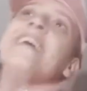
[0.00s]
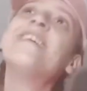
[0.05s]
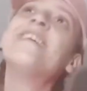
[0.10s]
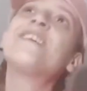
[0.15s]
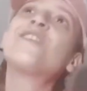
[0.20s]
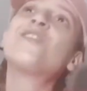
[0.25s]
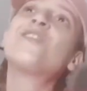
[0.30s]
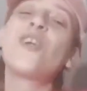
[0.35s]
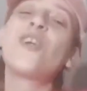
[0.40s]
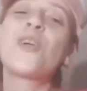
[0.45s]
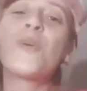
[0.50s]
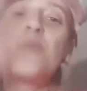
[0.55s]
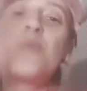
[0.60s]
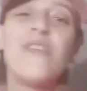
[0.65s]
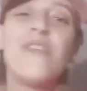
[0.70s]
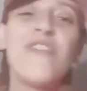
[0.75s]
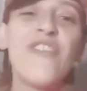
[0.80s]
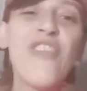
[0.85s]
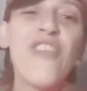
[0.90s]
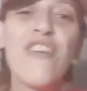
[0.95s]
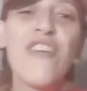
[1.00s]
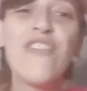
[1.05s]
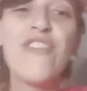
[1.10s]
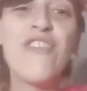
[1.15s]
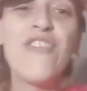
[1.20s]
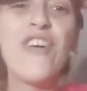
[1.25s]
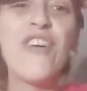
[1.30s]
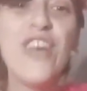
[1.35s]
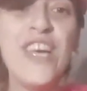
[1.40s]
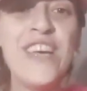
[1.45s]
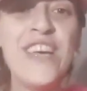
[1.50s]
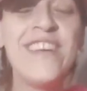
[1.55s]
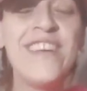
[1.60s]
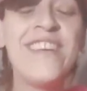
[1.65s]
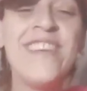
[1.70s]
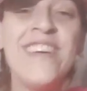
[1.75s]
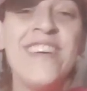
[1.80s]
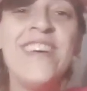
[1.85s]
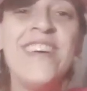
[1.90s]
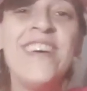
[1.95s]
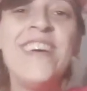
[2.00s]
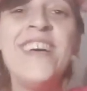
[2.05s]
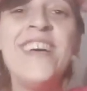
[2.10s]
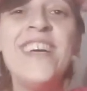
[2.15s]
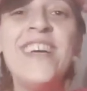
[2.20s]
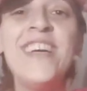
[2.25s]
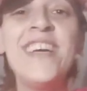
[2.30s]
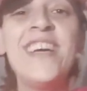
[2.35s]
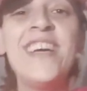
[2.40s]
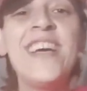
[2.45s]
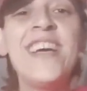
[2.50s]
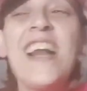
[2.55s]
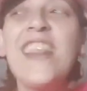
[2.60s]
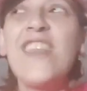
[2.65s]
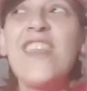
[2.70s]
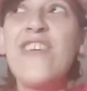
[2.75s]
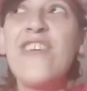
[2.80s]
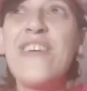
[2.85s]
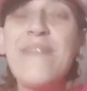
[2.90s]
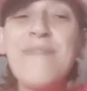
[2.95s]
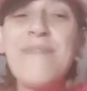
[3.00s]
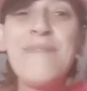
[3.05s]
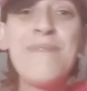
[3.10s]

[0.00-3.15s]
circle of love. I love it.